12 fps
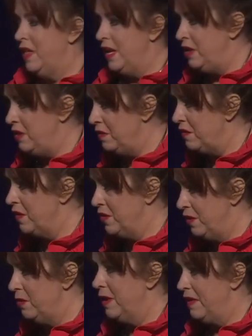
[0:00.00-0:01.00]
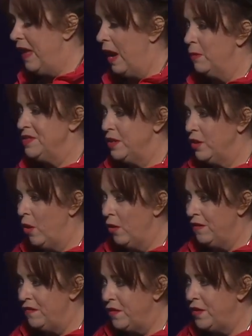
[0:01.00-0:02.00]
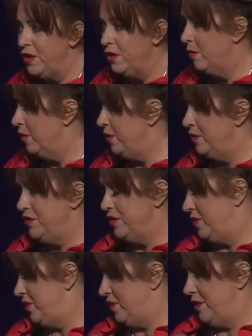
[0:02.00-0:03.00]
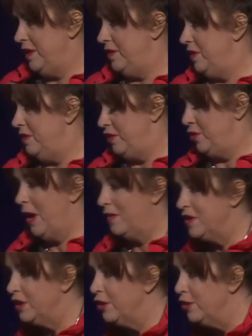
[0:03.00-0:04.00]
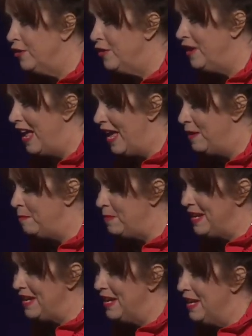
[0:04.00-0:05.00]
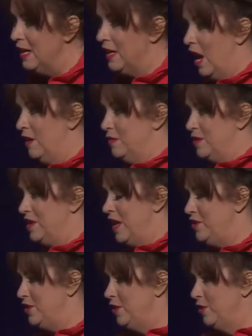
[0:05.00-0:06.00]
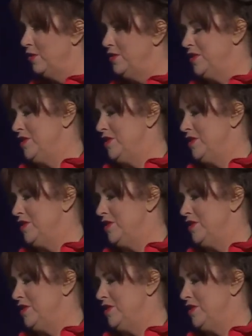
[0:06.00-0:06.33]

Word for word: Thank you for doing that. Was it hard for you, or you just it, did you have to learn how to be conversational,